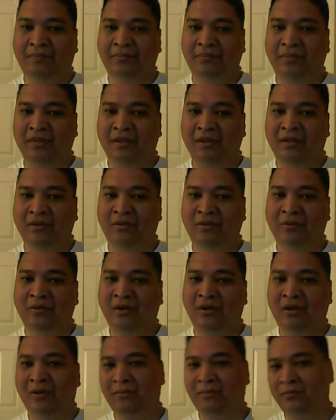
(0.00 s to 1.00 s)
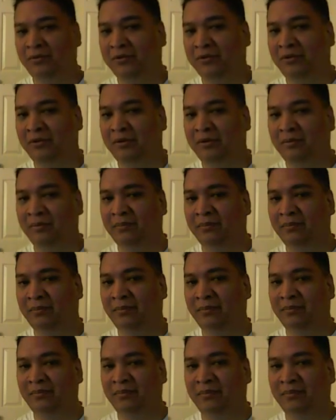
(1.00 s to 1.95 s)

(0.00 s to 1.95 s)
it could help for some